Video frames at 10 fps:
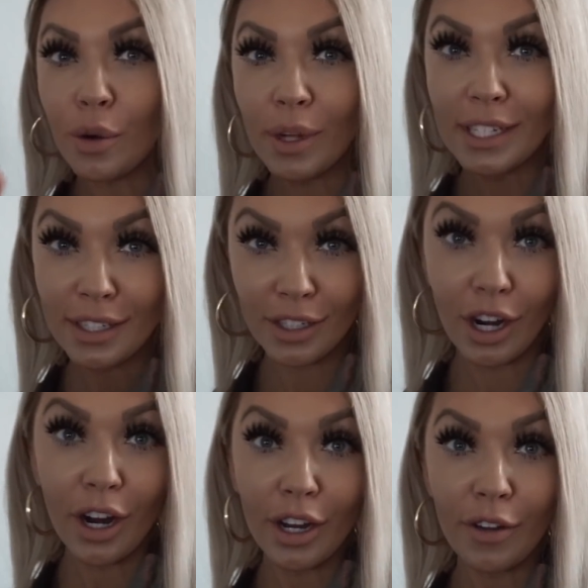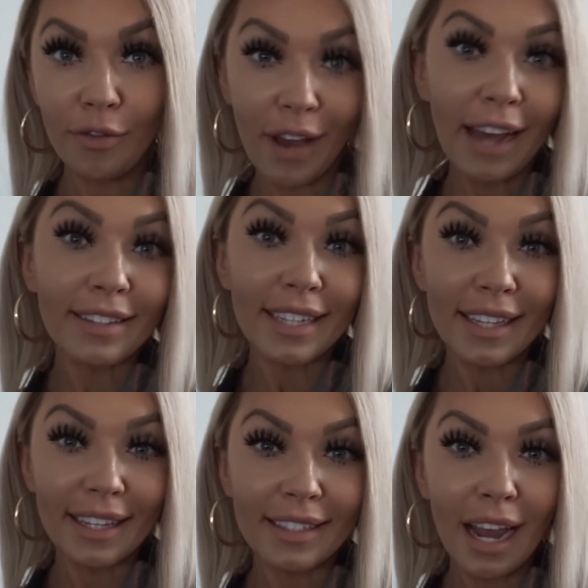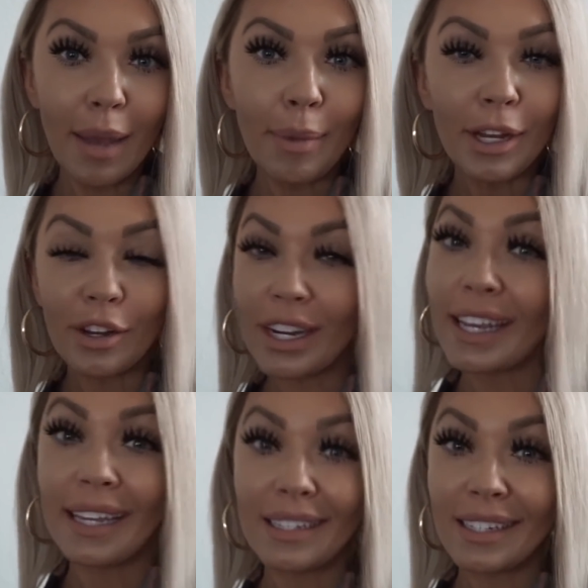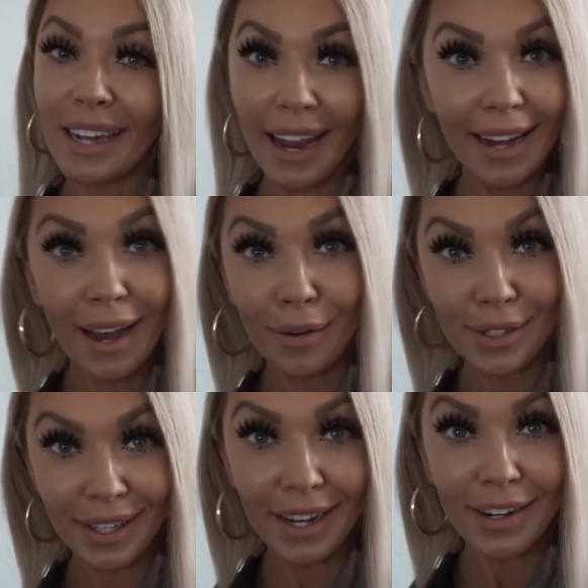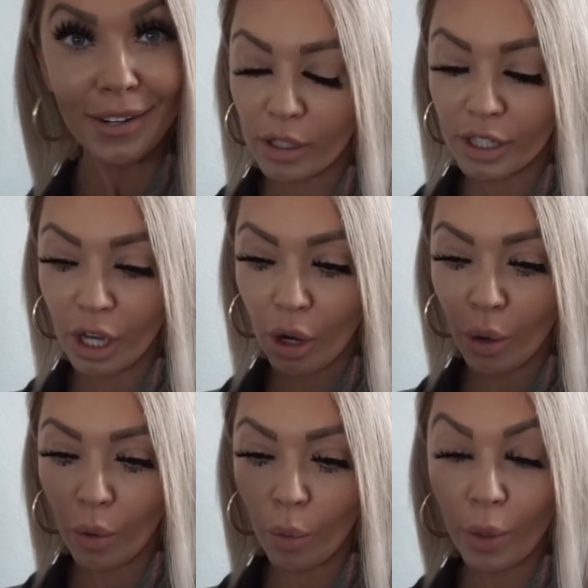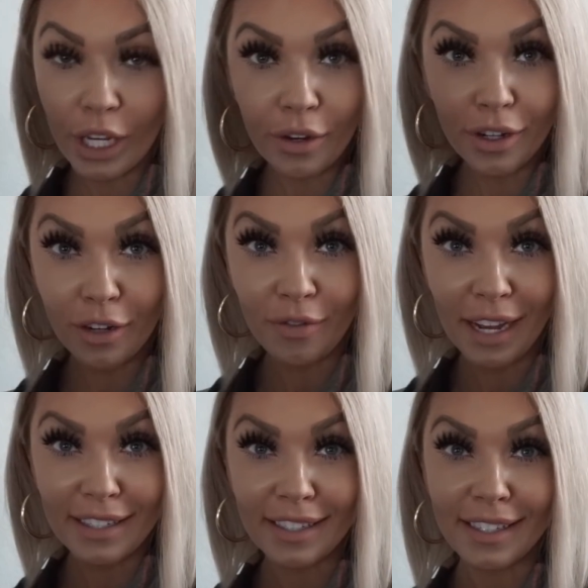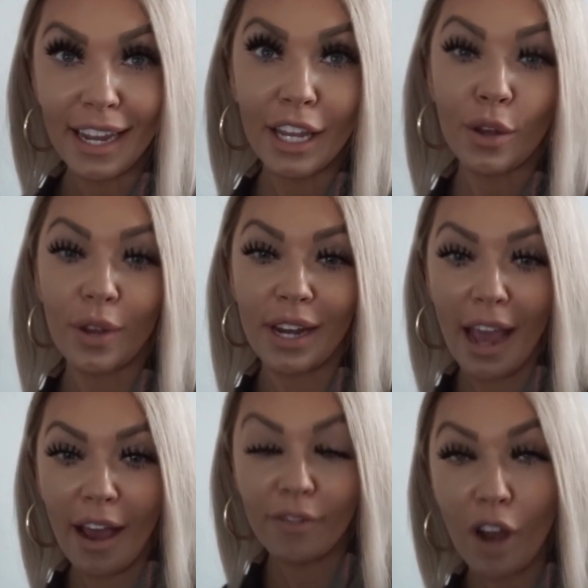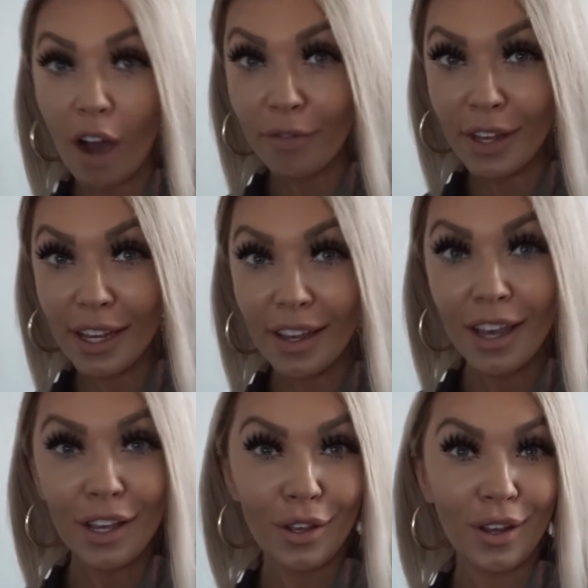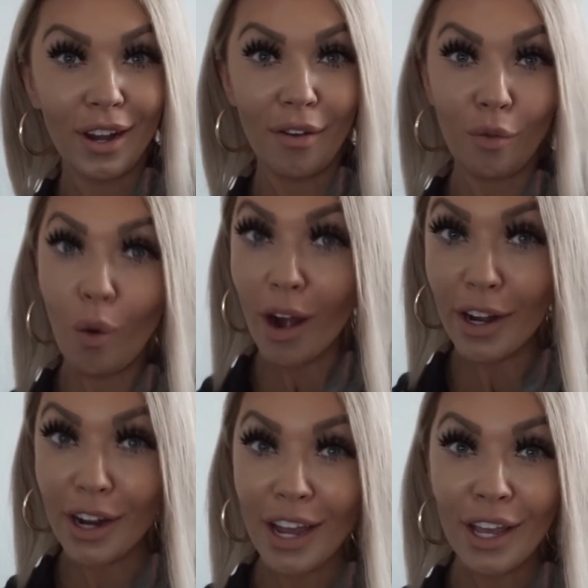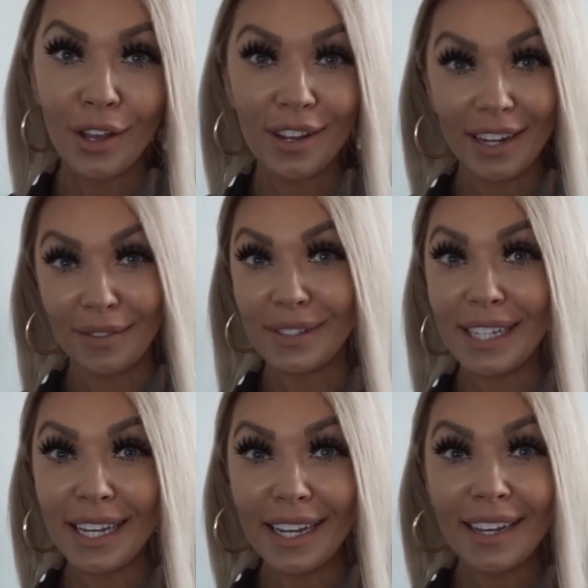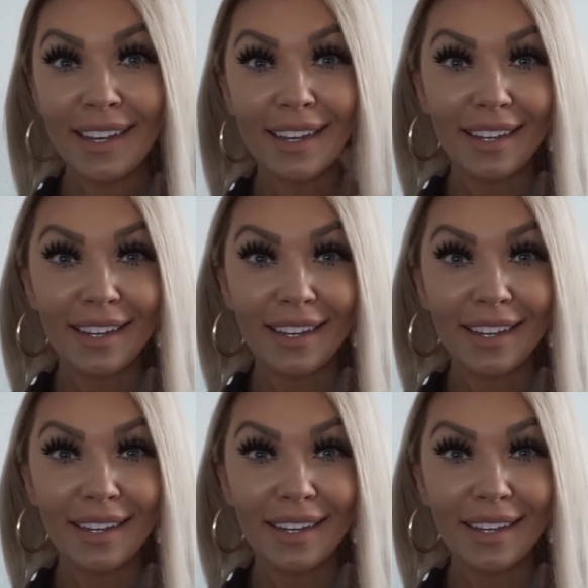going to start your fast at that time, and you're gonna end it 8 hours later. So when you're in your fasted state, you can have coffee, you can have water, you can have tea.